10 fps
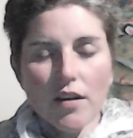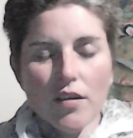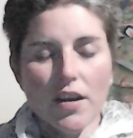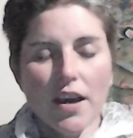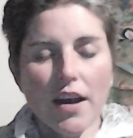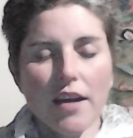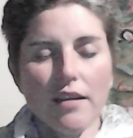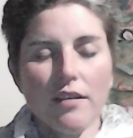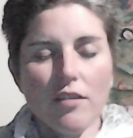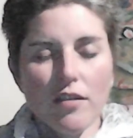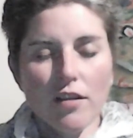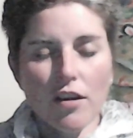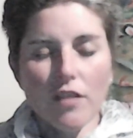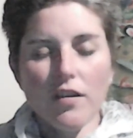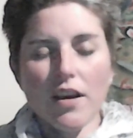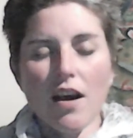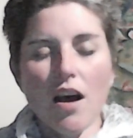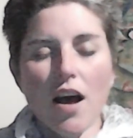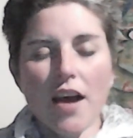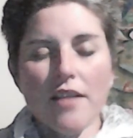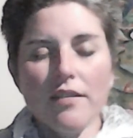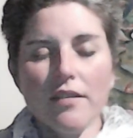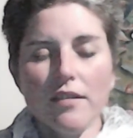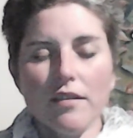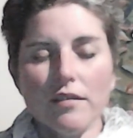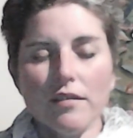Okay, so just closing our eyes,